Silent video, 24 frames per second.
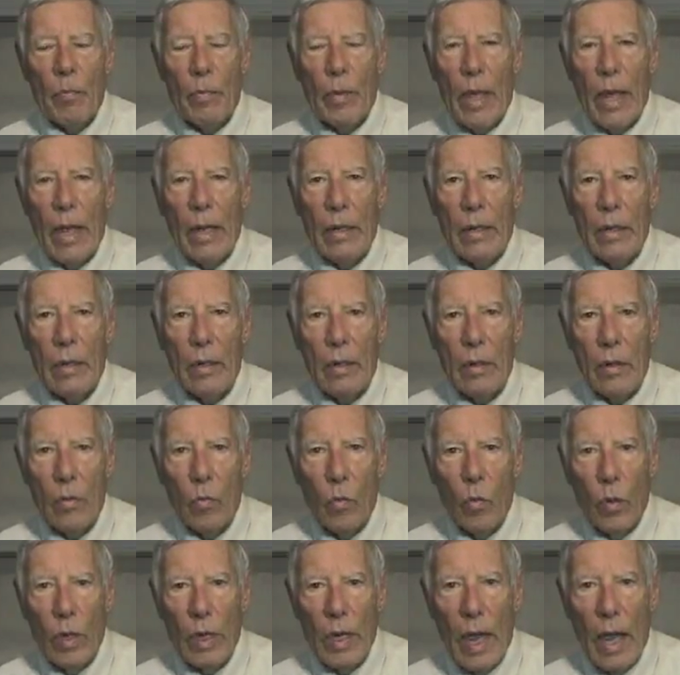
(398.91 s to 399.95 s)
that
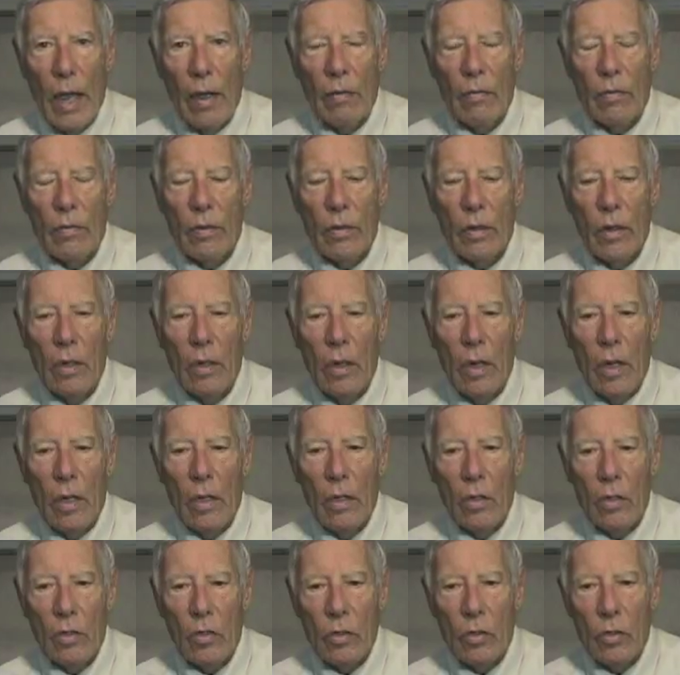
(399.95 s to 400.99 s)
we have to
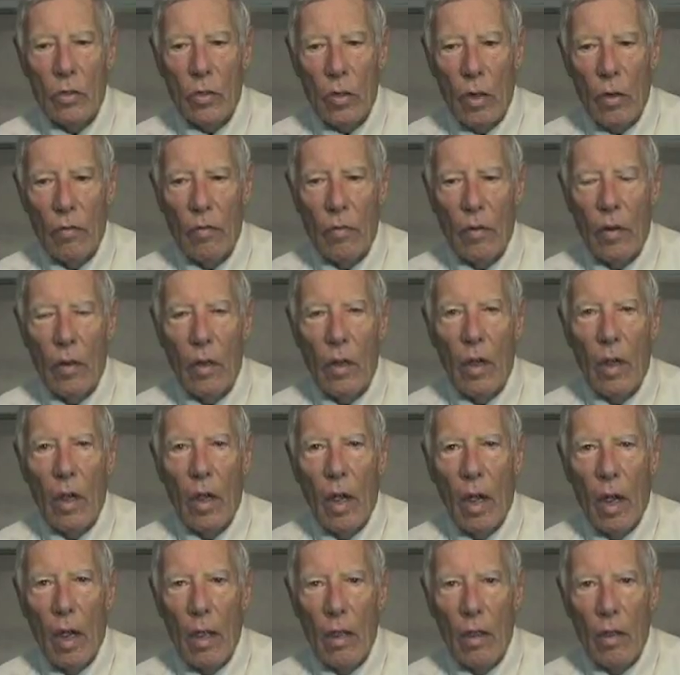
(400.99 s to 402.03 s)
suffer
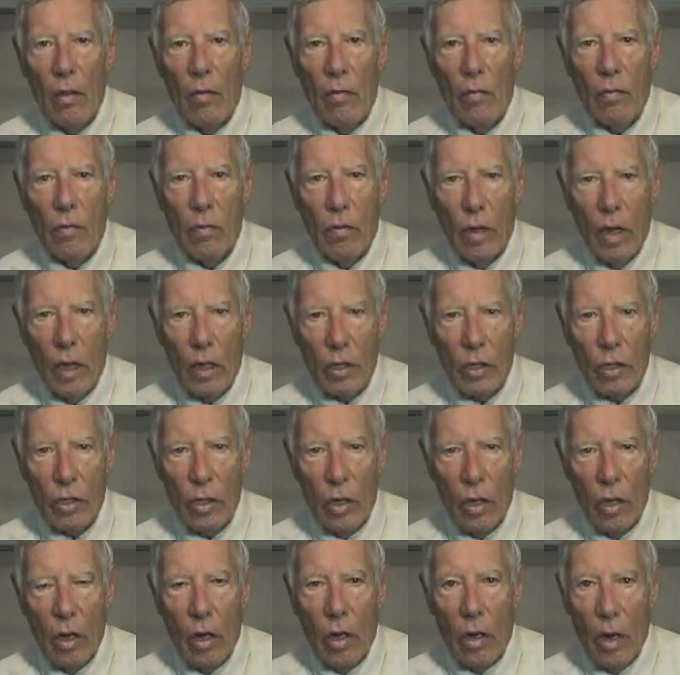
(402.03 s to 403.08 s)
in the flesh,